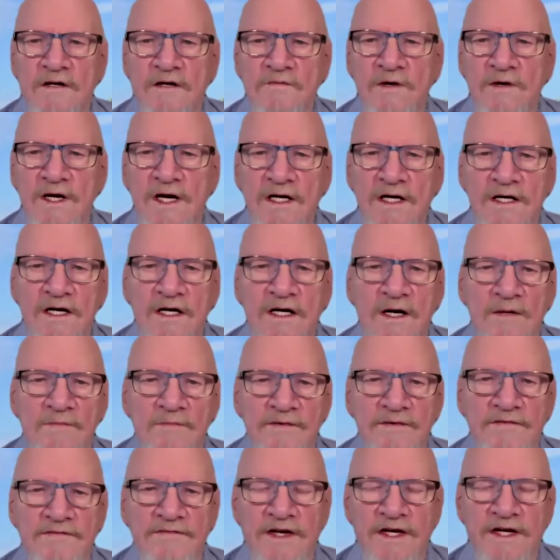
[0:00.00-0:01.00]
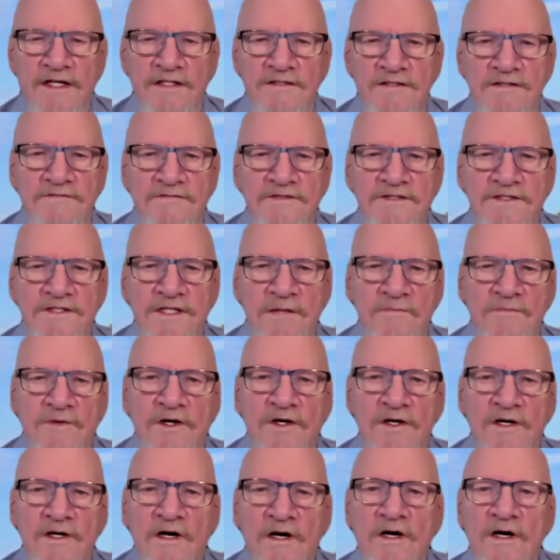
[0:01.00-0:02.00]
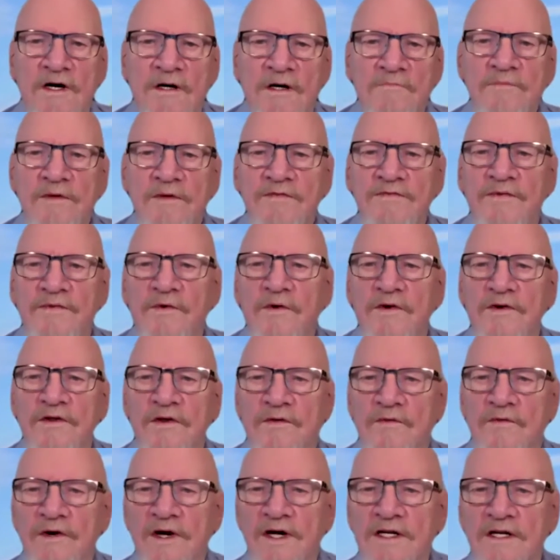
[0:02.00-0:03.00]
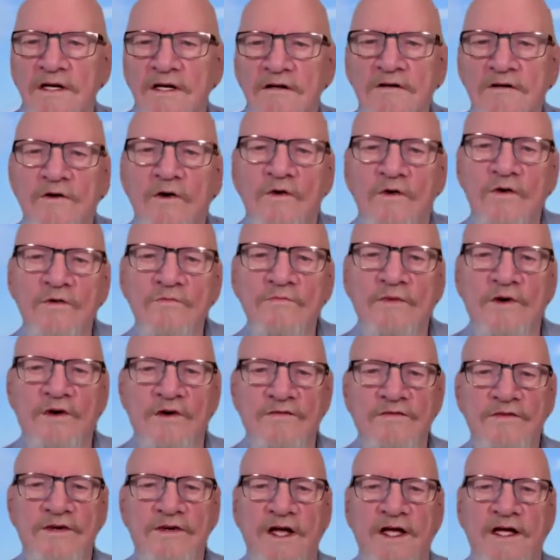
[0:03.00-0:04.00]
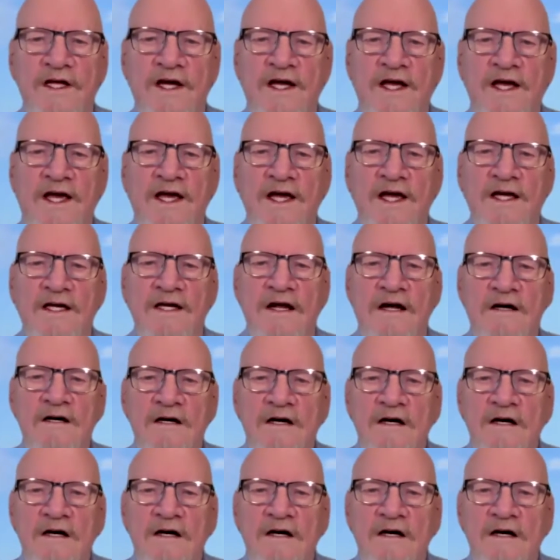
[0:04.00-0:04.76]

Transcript: We had a couple of days of summer before the rain and cold moved in again.